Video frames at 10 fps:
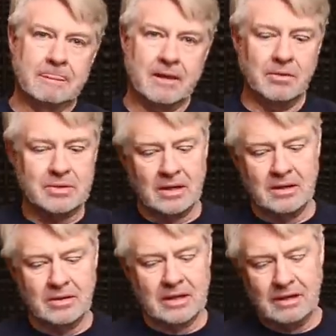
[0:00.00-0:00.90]
it was a
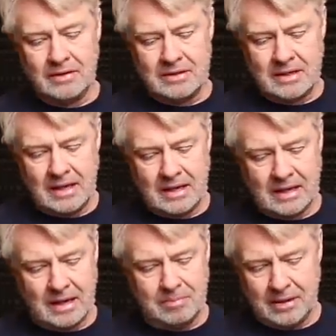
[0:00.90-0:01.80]
little give and take,
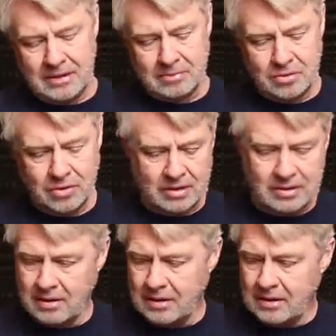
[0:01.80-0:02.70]
and I played some tricks
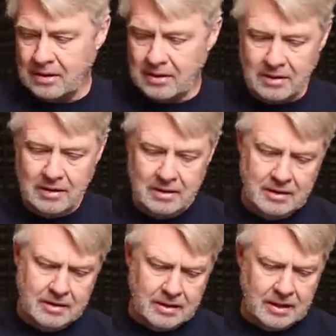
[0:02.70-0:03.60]
on it here
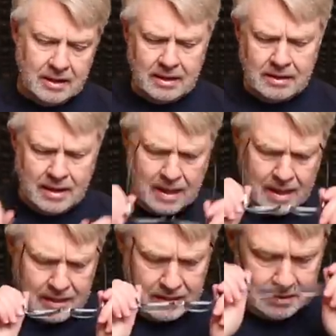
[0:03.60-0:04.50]
and
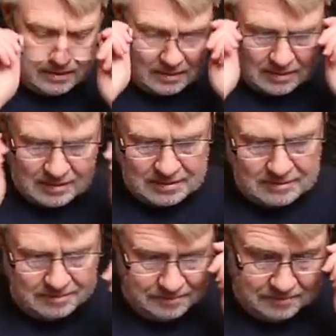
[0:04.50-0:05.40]
added
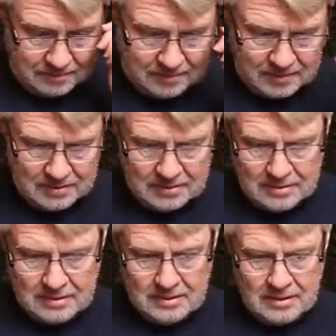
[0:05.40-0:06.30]

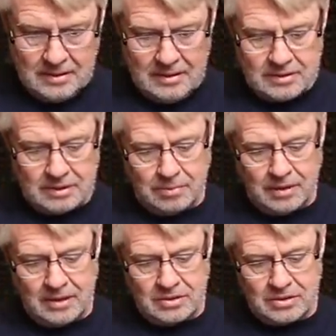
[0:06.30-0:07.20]
some
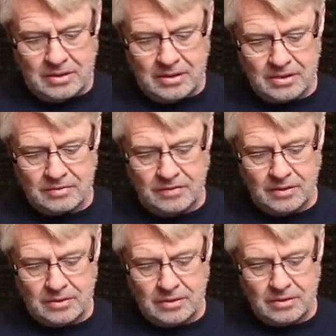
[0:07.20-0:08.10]
things to this
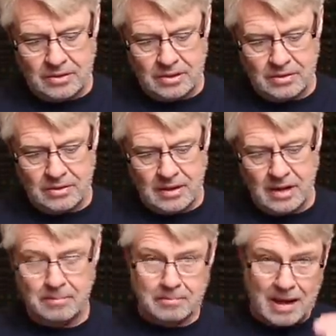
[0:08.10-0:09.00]
filter to
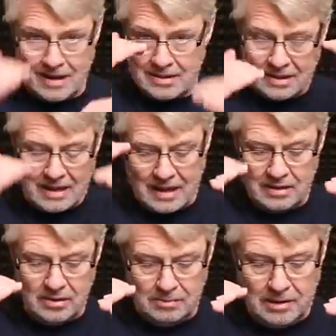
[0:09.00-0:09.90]
help balance it out a
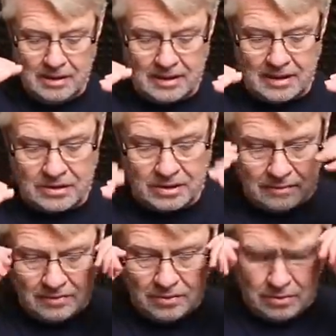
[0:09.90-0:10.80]
little bit. And I
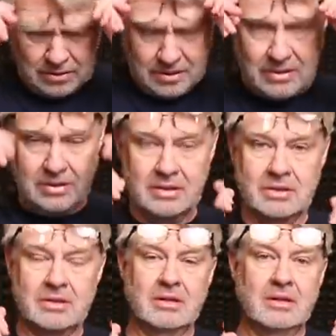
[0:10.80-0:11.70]
shuffled the
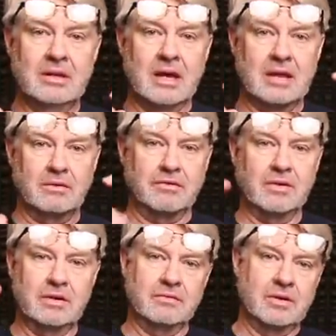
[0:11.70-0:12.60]
resistance at the
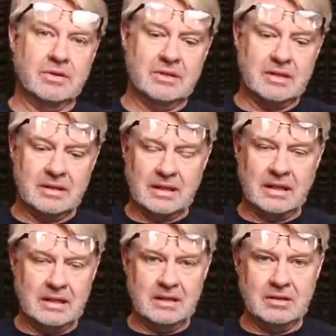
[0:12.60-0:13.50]
front versus at the
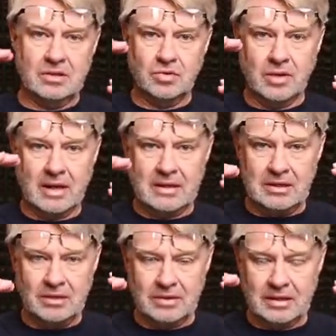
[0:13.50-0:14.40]
end to try and
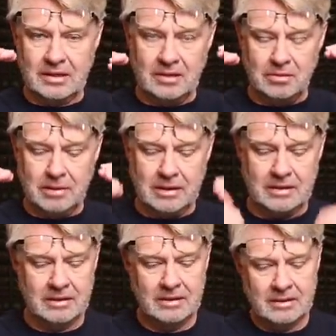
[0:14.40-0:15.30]
tilt it a little
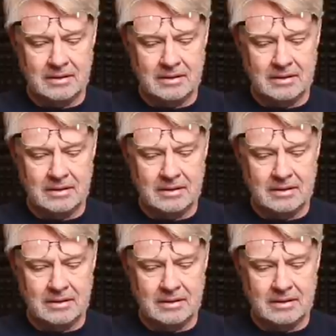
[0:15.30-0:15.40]
bit